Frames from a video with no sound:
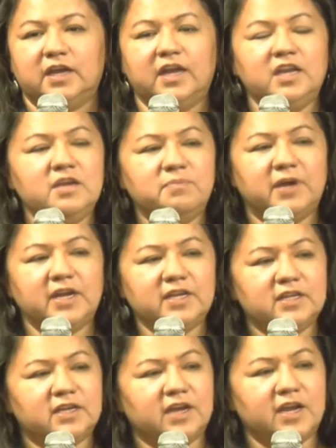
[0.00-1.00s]

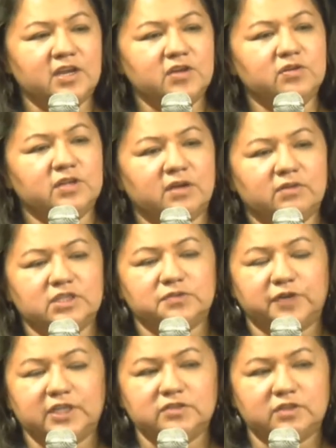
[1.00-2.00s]
Anybody that I knew that was
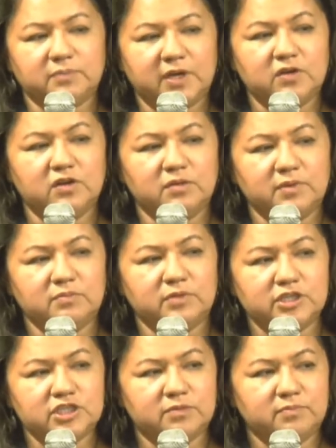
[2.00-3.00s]
friends with my Gukum and
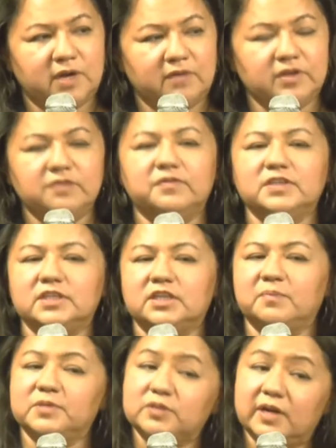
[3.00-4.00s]
Musham, I went to visit
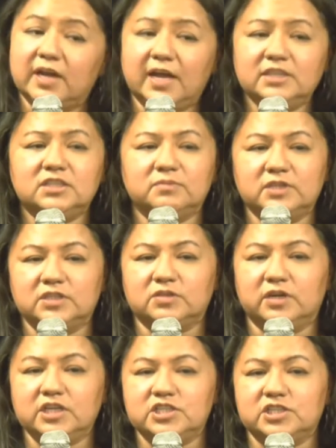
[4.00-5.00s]
them. So I'd ask them these
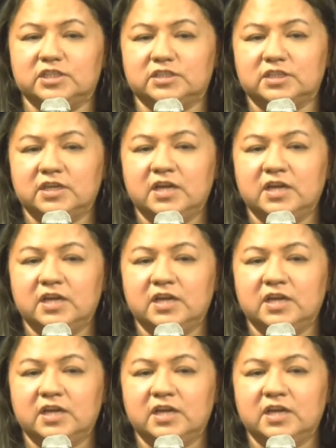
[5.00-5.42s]
questions.